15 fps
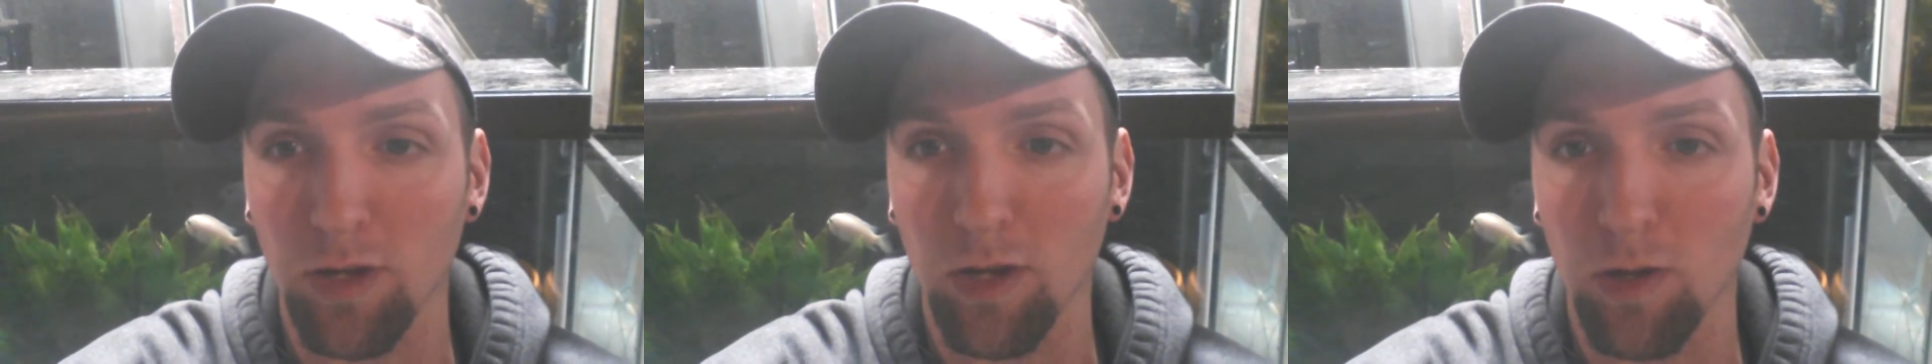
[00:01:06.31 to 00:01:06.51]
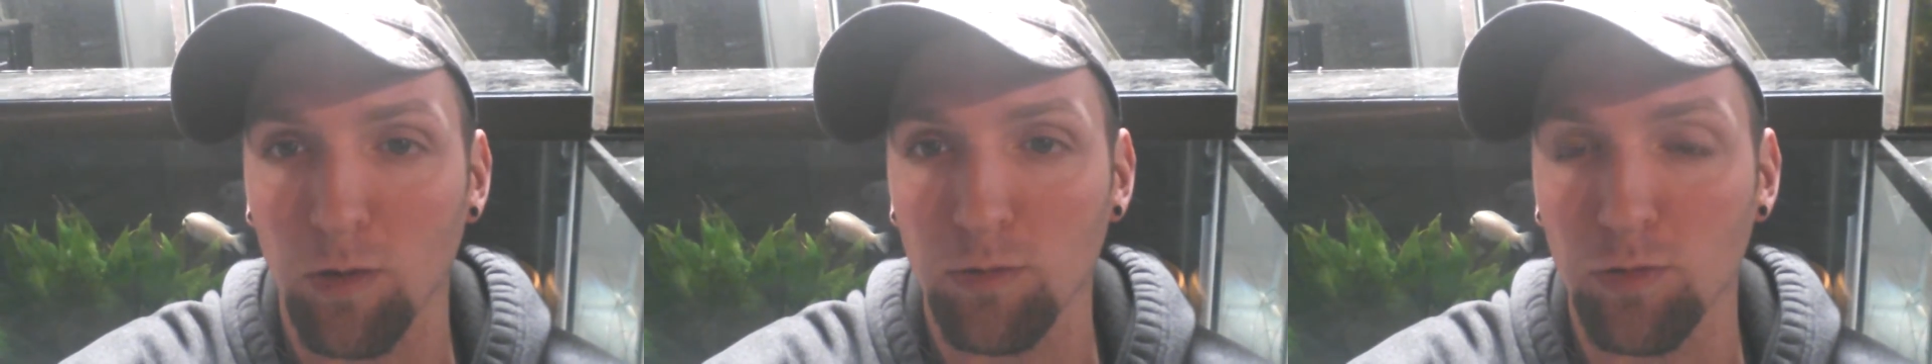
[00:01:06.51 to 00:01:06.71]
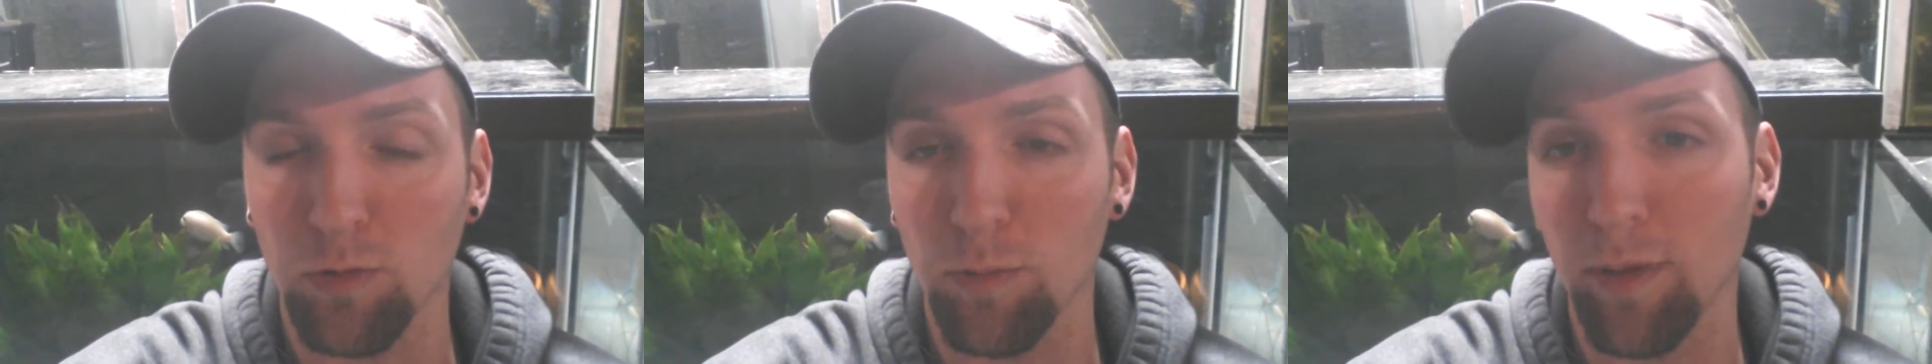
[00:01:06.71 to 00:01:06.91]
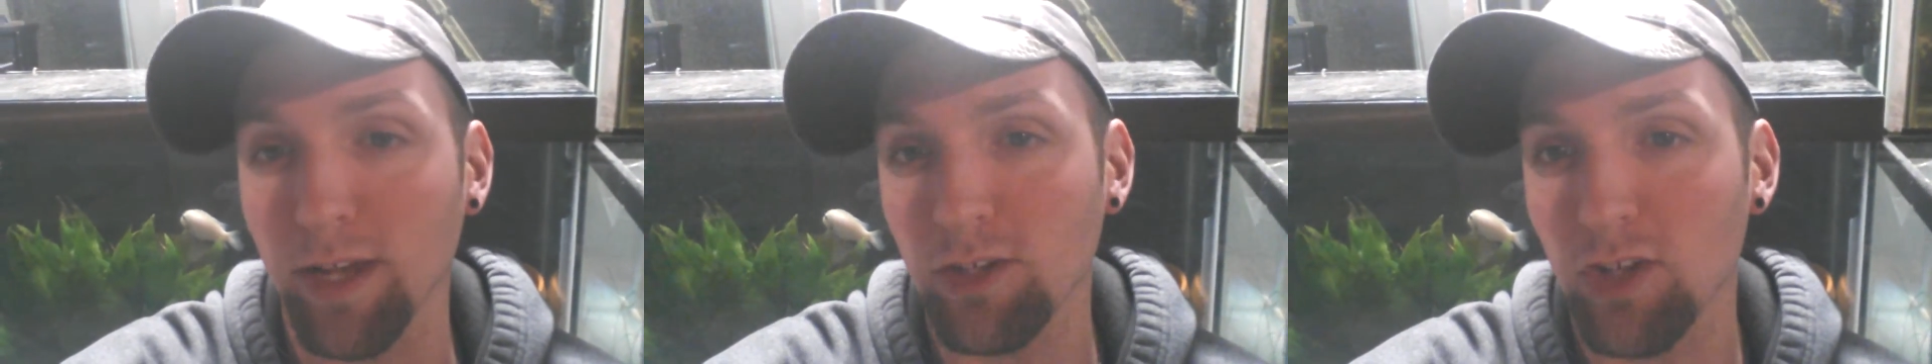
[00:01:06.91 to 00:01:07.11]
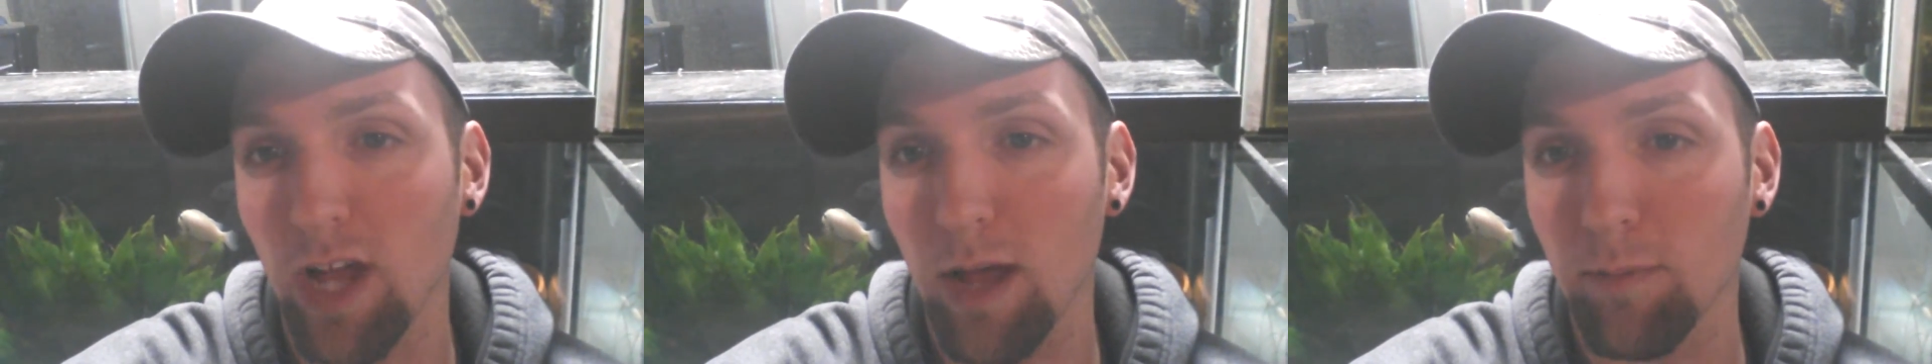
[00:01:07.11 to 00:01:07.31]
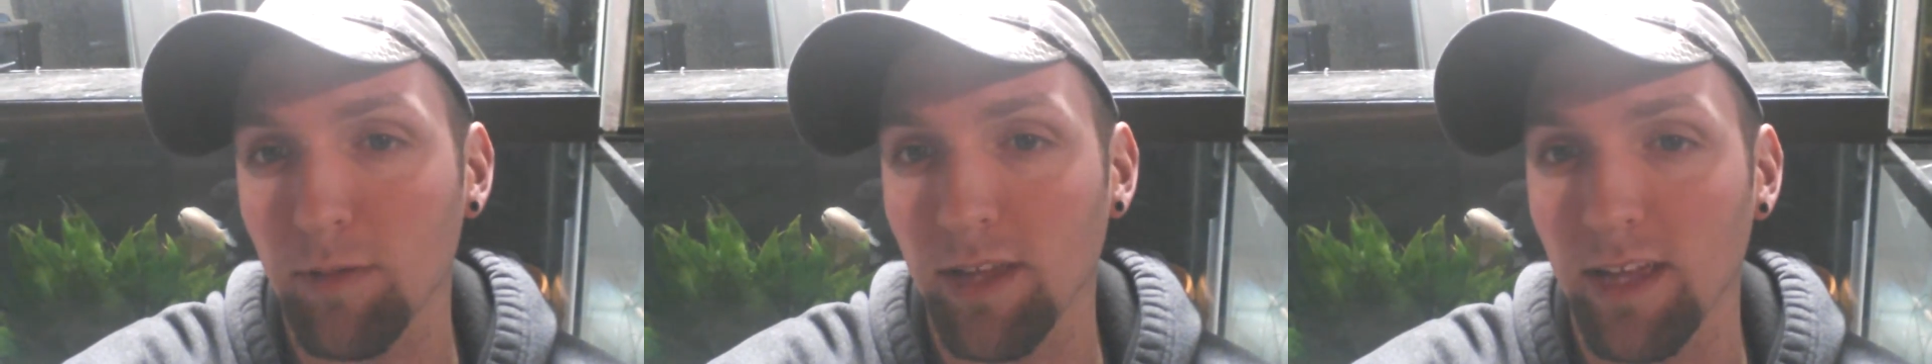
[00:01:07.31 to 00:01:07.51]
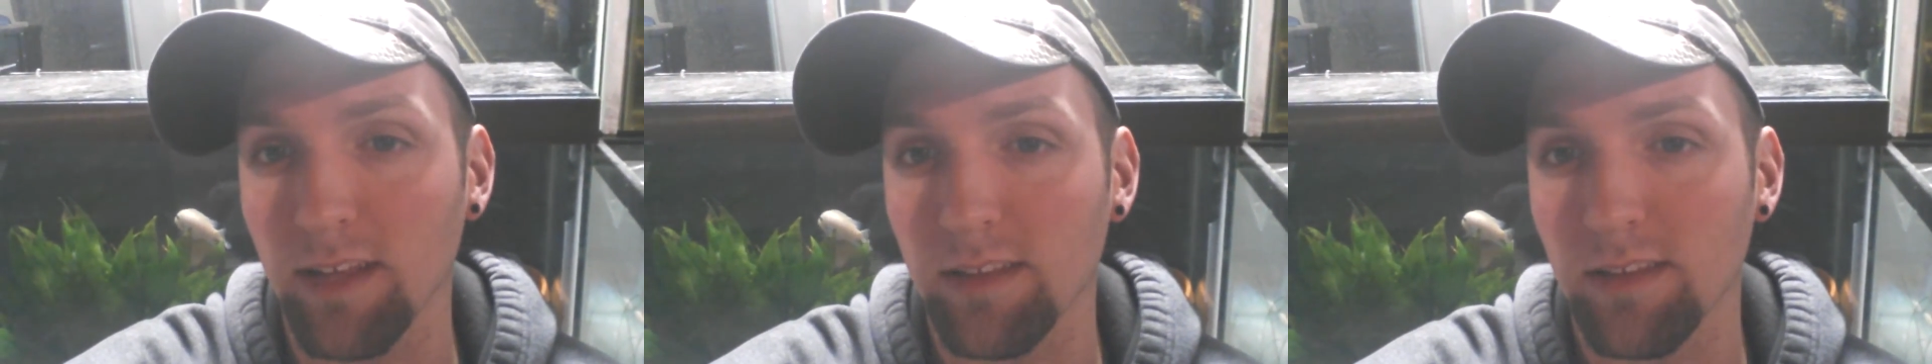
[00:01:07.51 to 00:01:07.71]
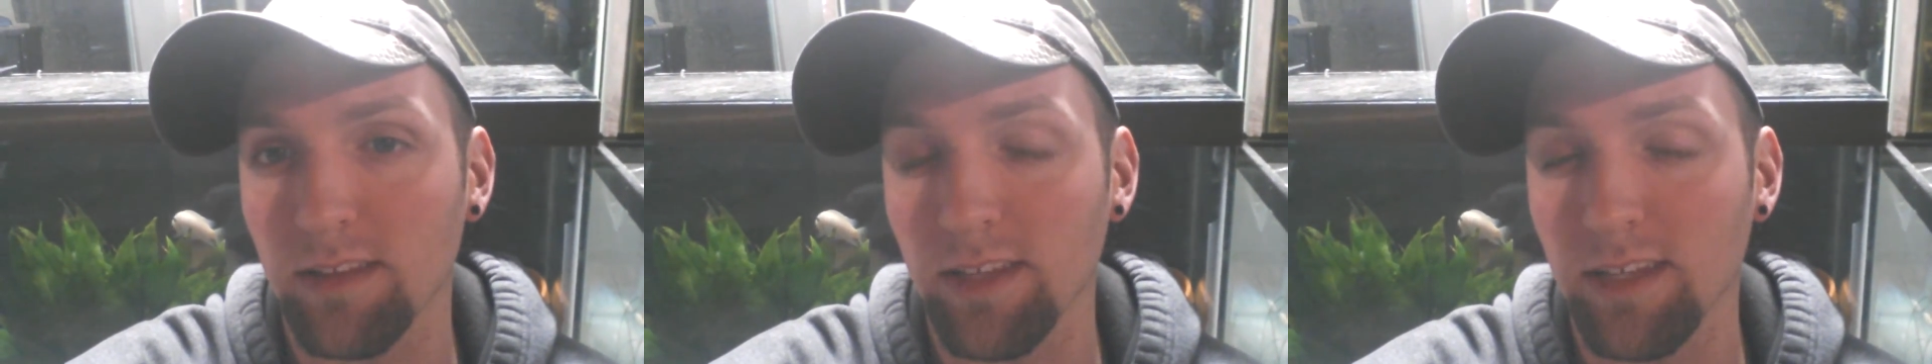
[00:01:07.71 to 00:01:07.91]
You can go to a bait shop and
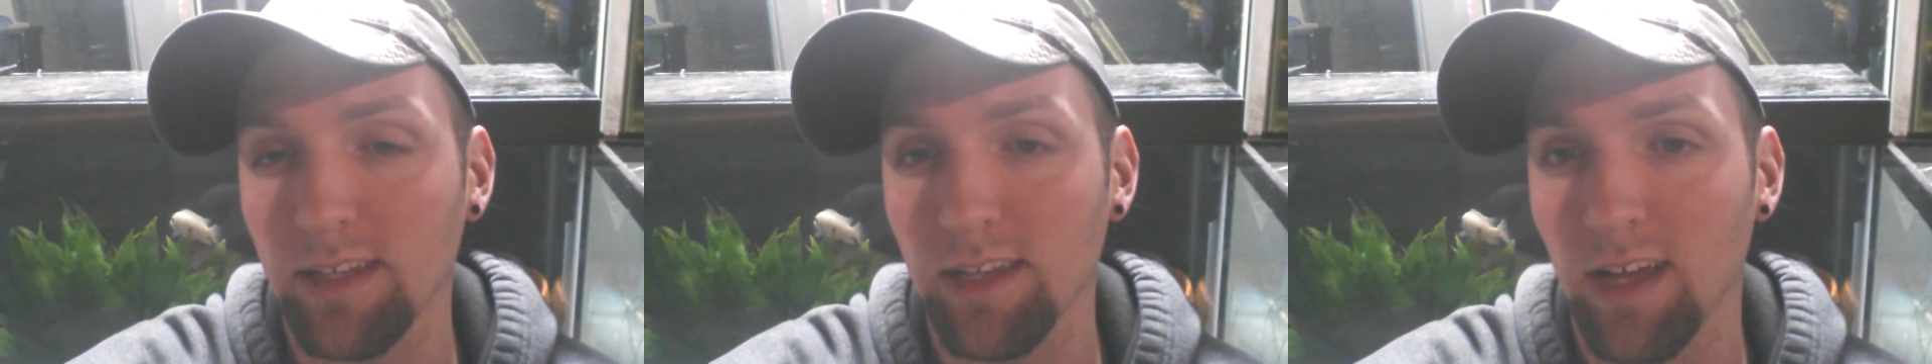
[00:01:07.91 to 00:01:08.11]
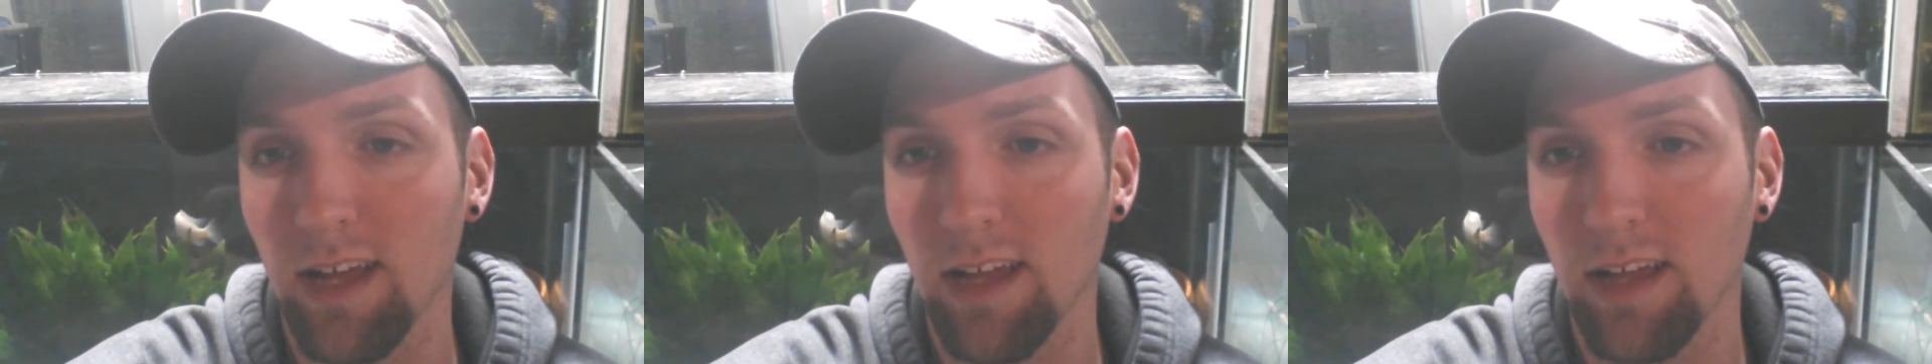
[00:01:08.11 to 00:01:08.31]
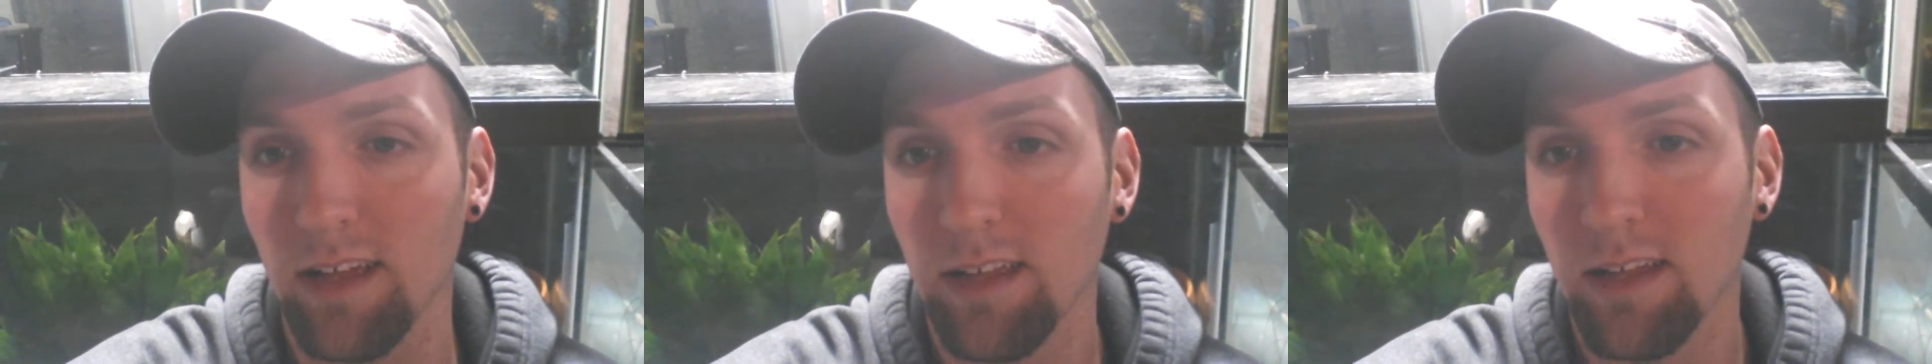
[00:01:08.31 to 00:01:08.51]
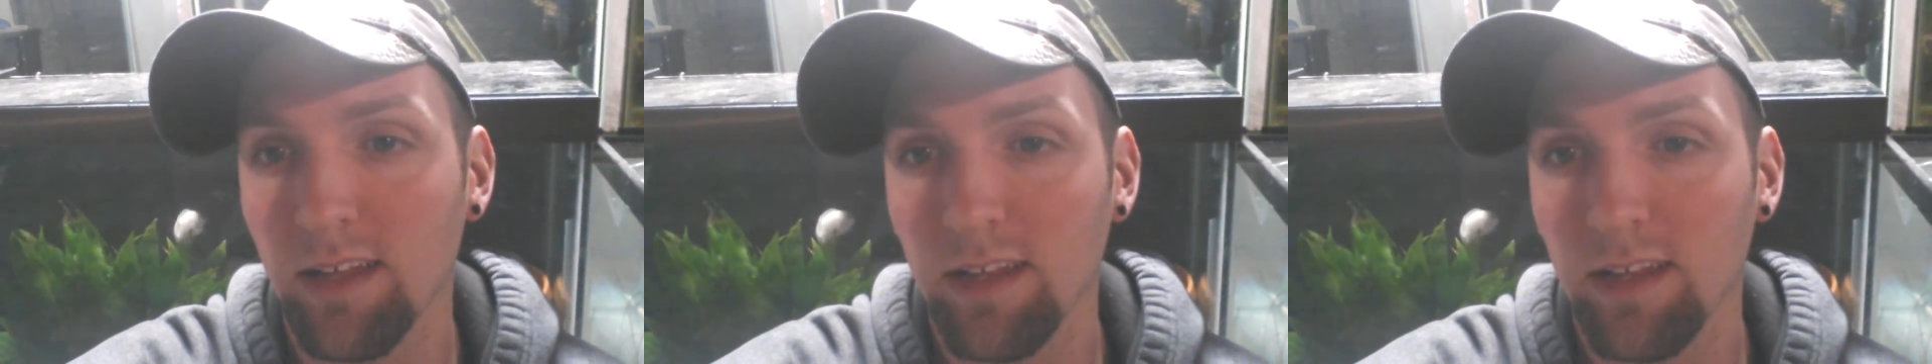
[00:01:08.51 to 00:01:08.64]
get the